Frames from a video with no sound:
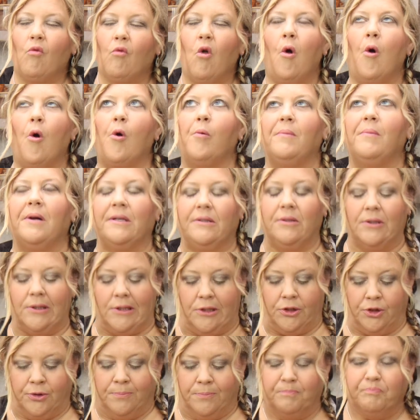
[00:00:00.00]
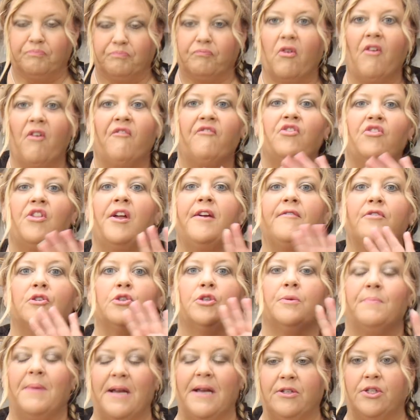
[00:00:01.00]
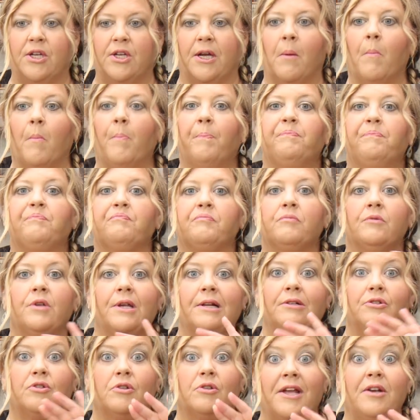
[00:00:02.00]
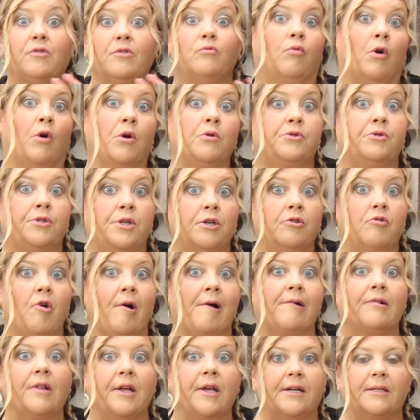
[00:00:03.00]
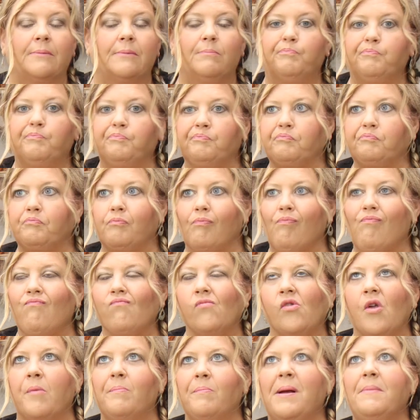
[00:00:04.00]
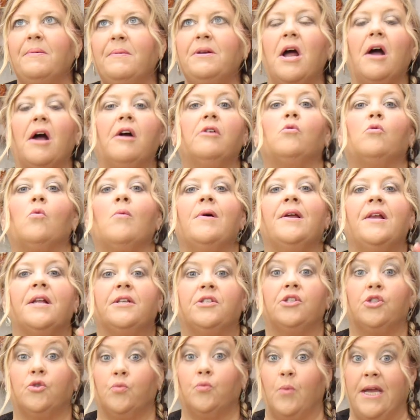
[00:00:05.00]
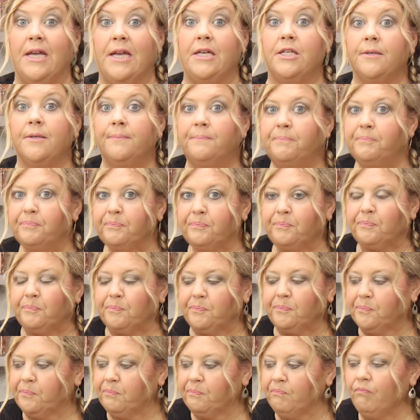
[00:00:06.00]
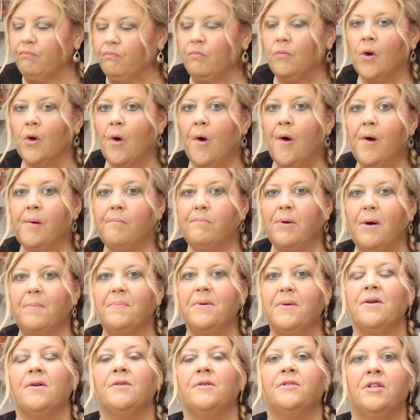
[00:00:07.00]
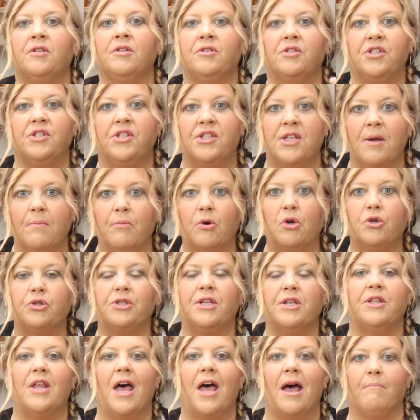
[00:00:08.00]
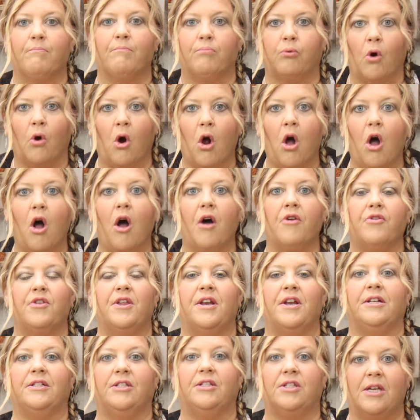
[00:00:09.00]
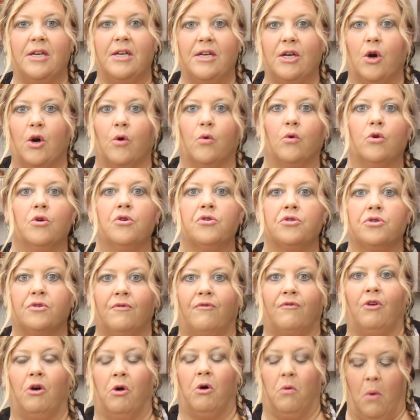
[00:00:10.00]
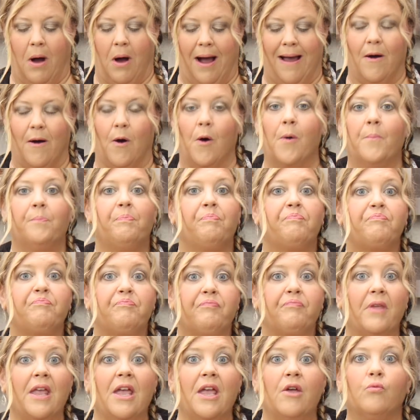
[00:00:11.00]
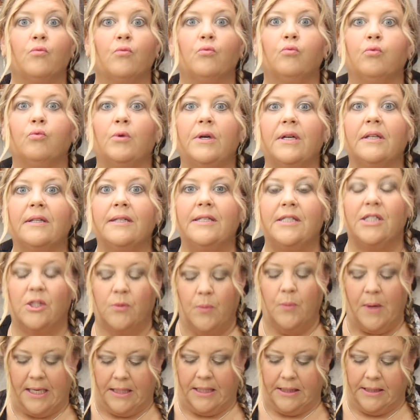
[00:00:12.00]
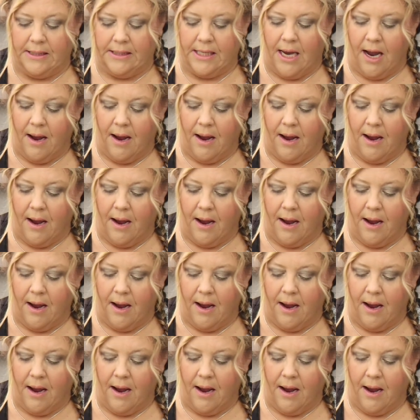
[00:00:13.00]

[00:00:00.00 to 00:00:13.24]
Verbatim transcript: Oh my gosh, the flavor is amazing. It's like roasted garlic. Maybe not quite as sweet, but because it simmers in that broth and it's, you know, cooked for a while, it really sweetens